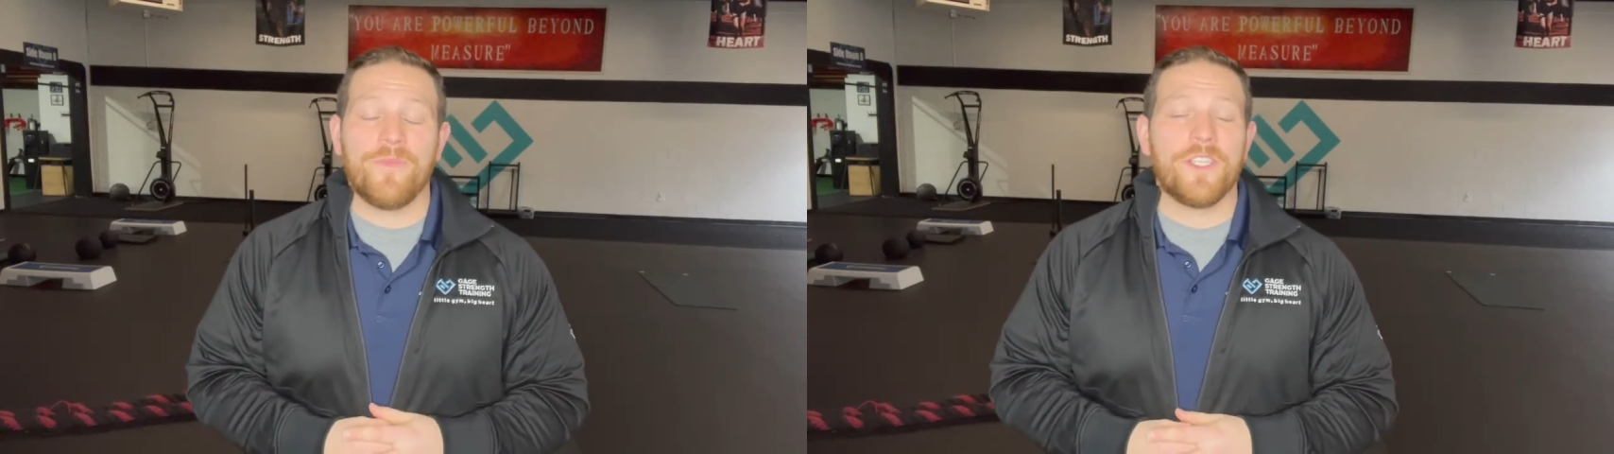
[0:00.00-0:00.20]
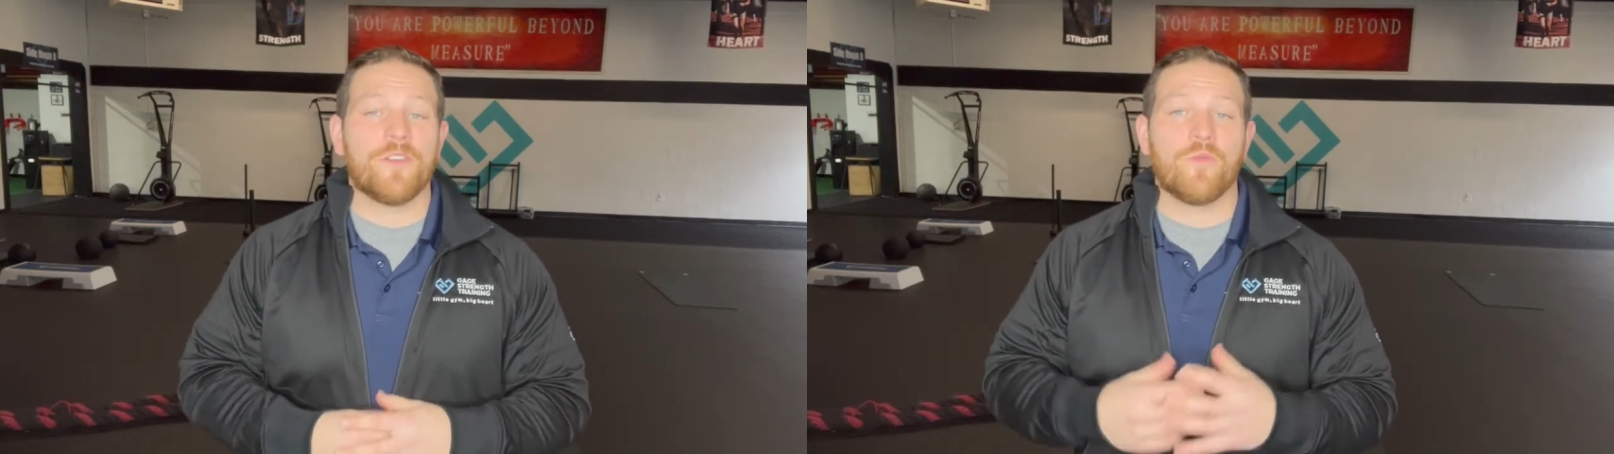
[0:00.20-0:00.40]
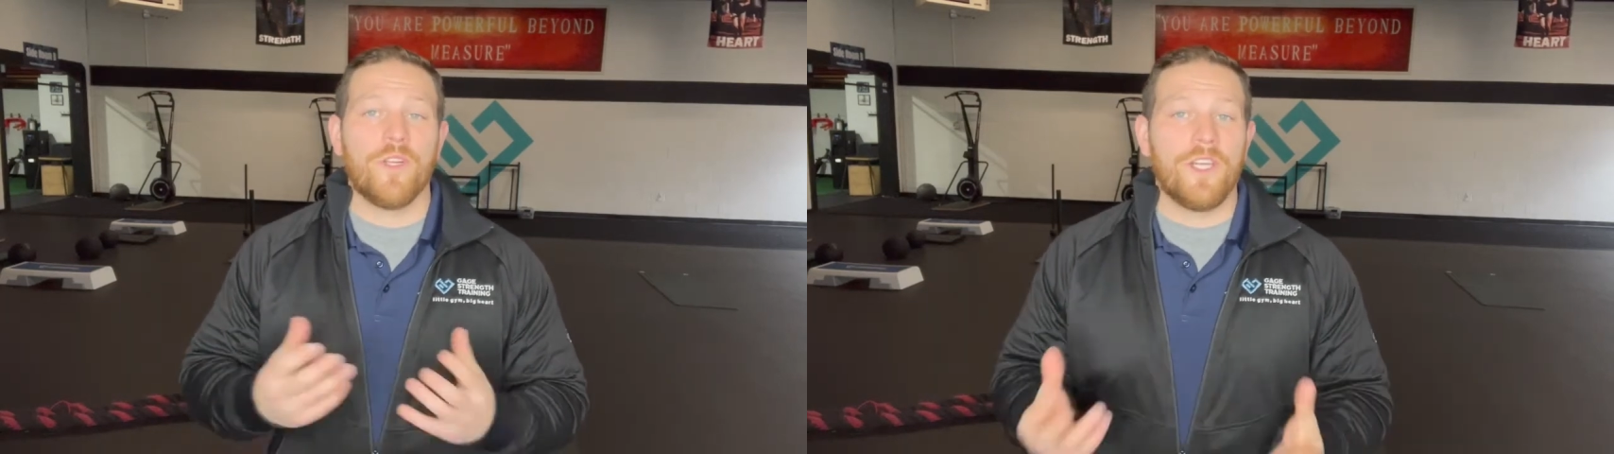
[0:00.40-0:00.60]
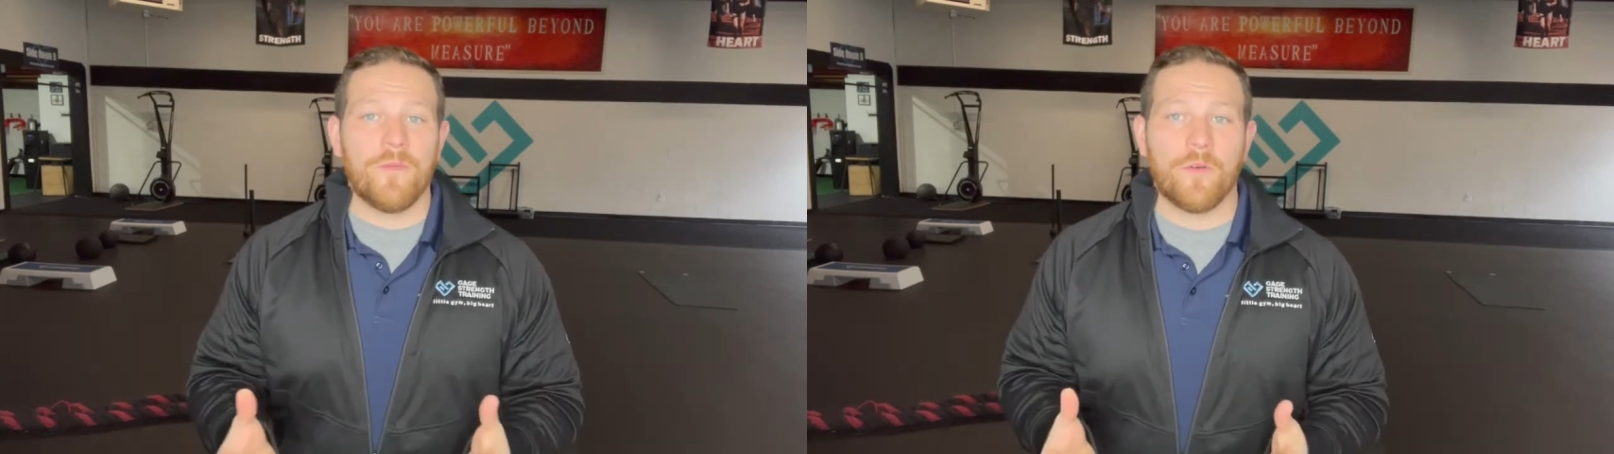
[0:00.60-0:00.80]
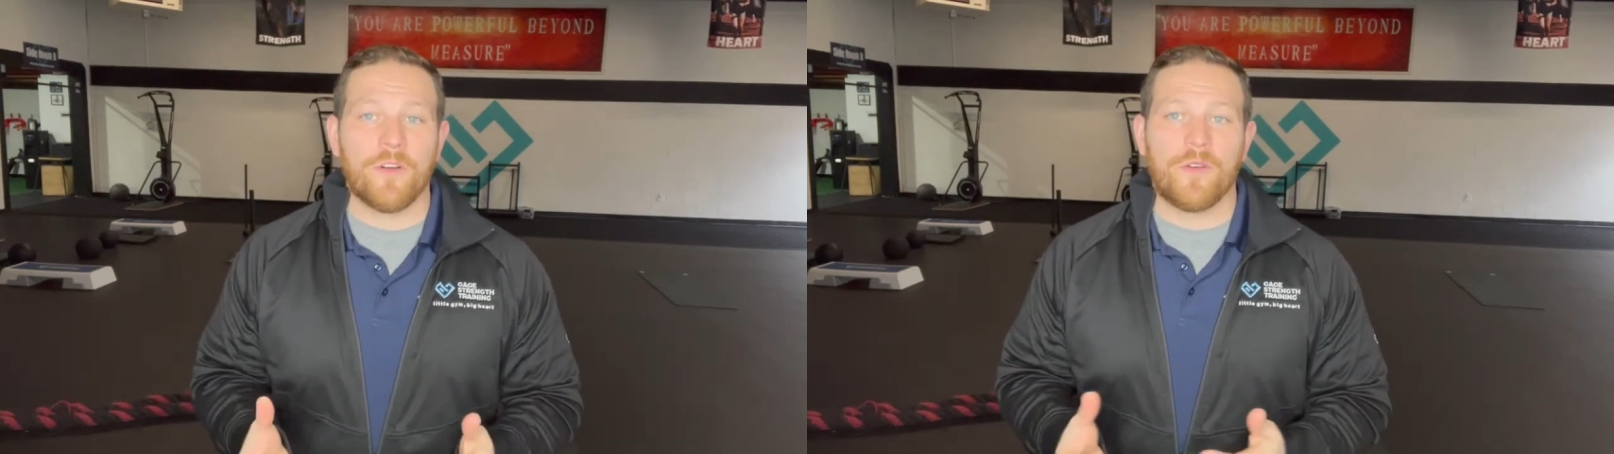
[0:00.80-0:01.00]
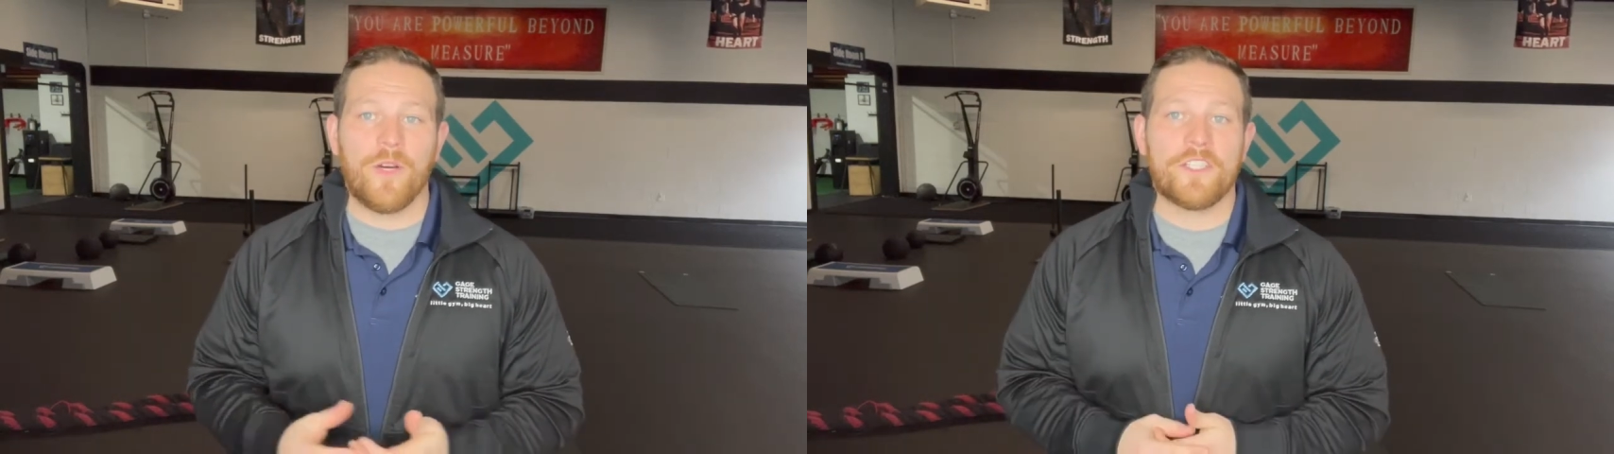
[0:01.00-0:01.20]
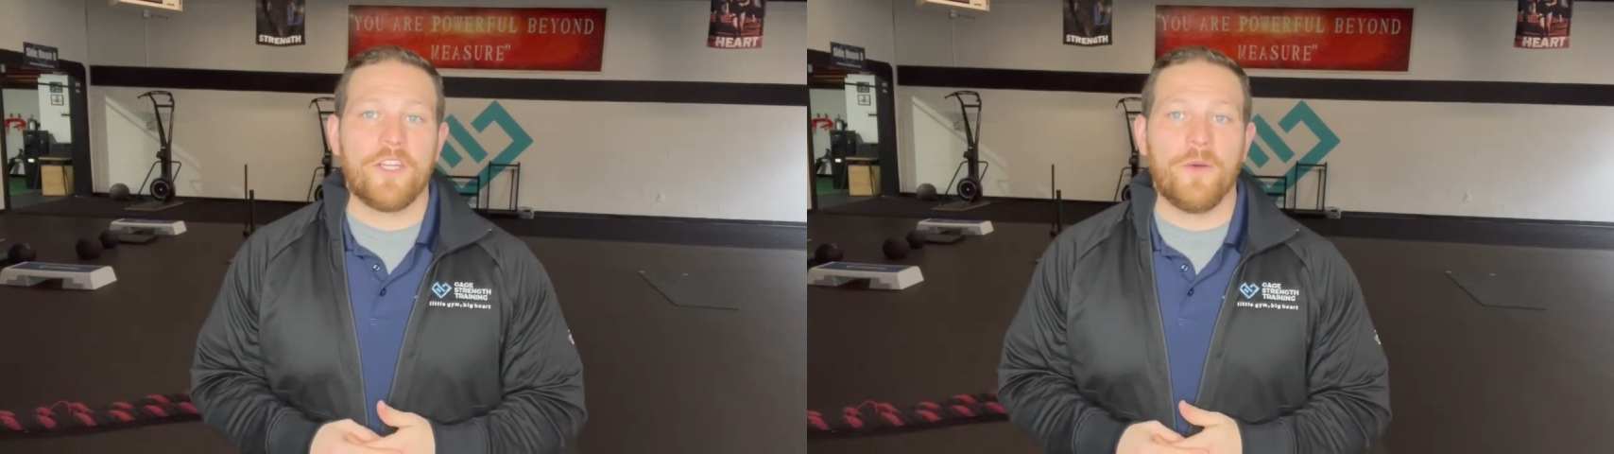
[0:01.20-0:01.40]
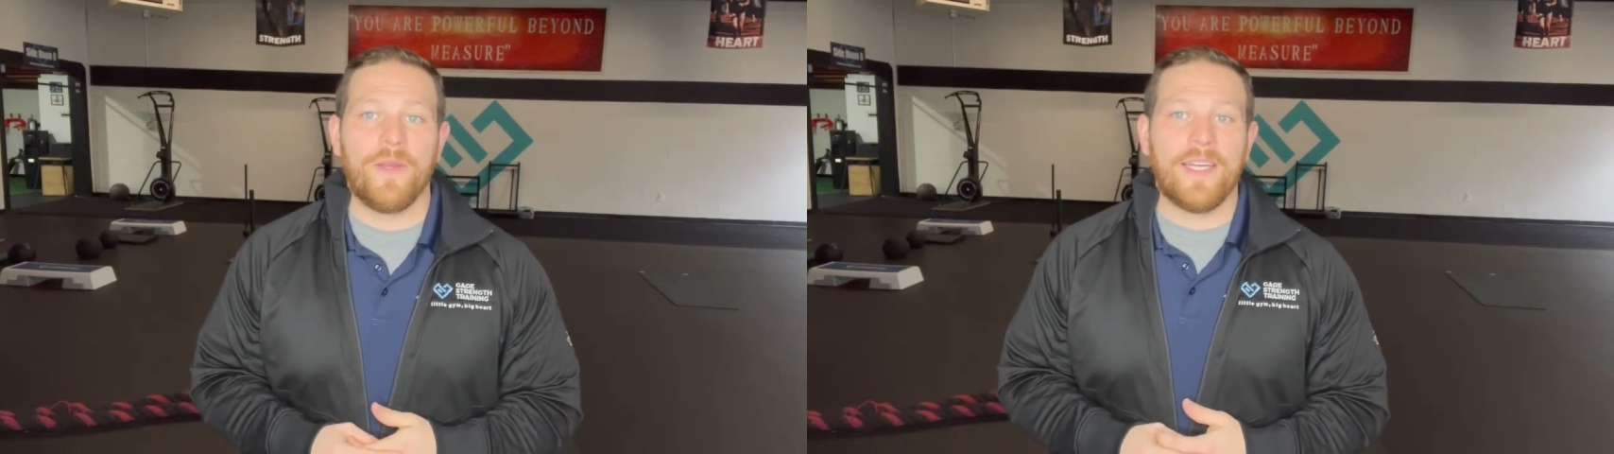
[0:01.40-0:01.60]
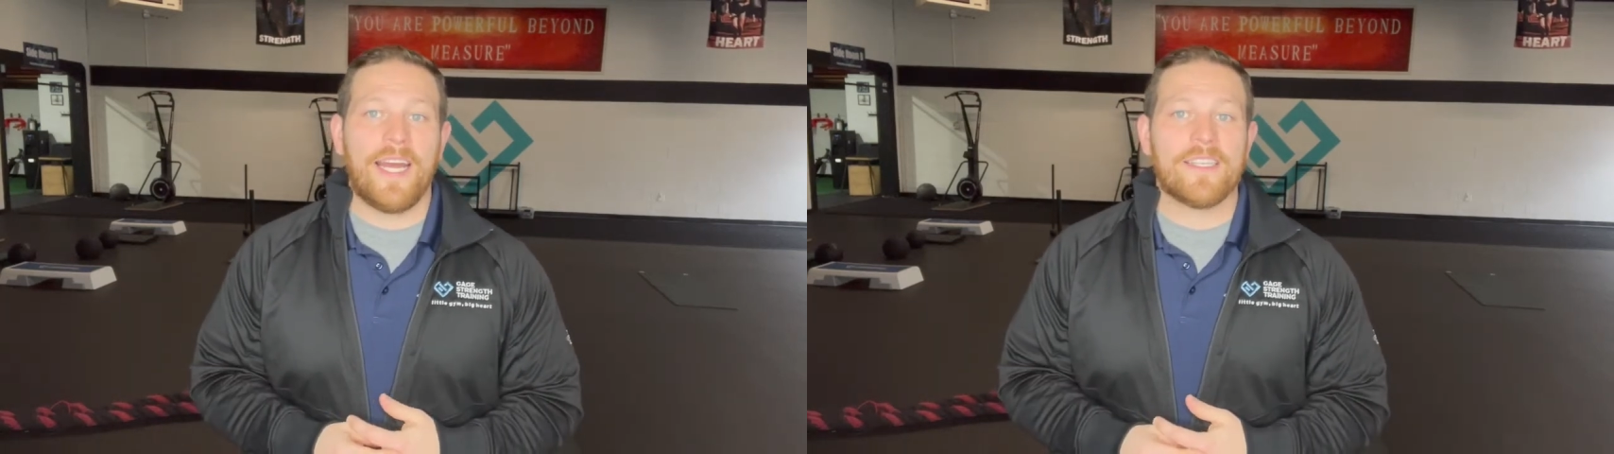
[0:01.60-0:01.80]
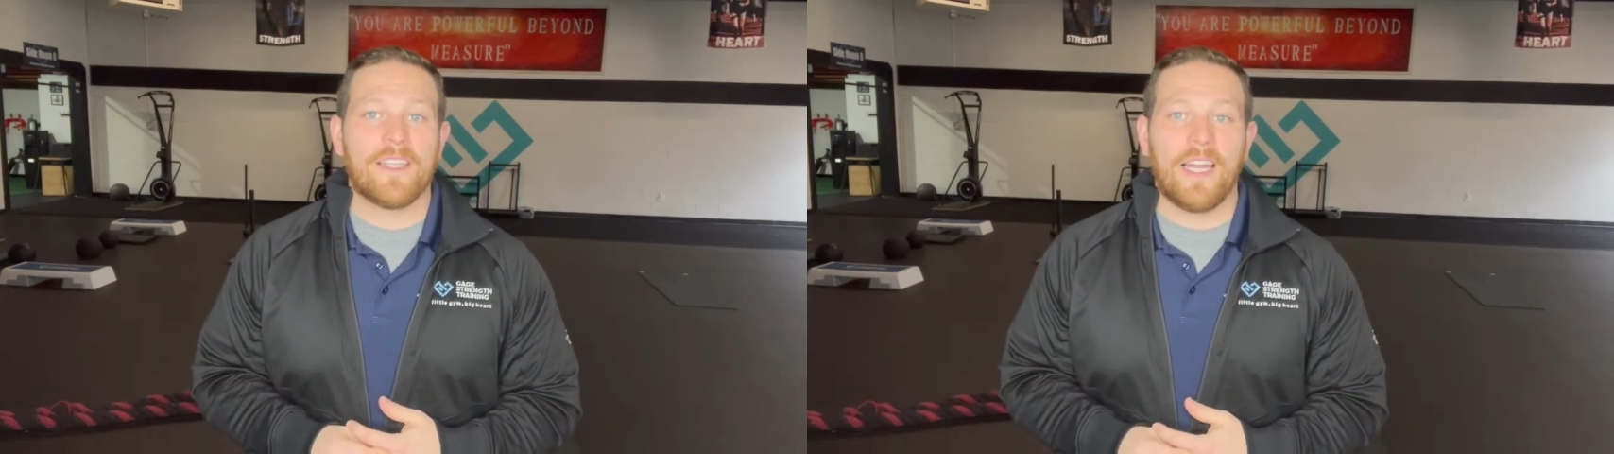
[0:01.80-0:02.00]
is a really important question that we get
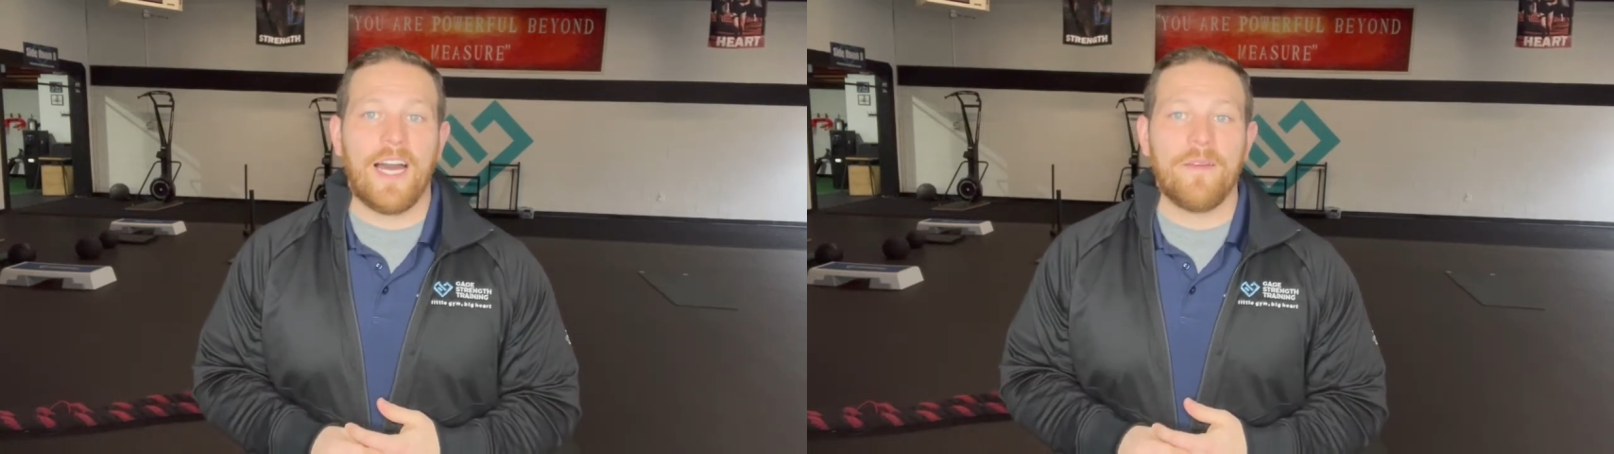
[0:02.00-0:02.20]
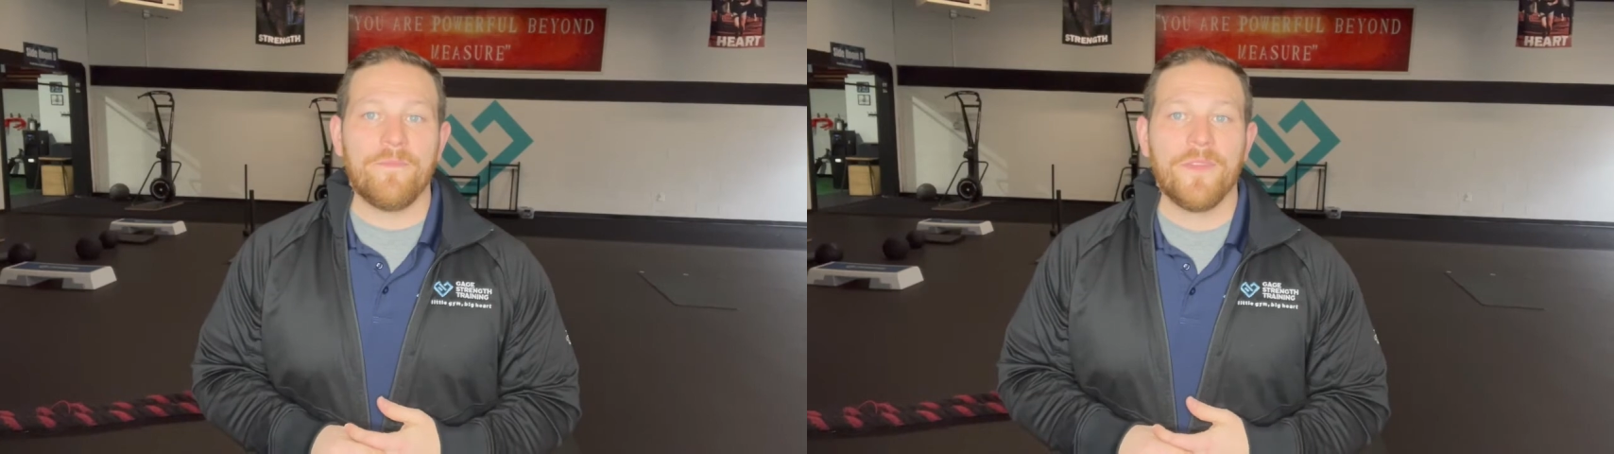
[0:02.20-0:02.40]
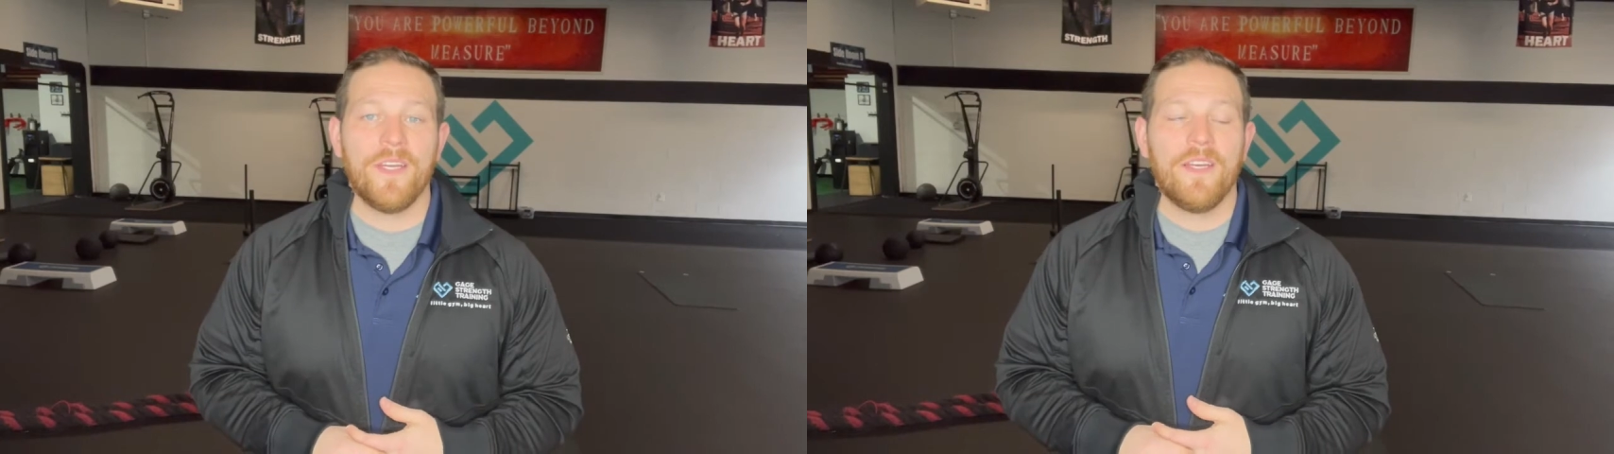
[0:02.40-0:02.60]
asked a lot.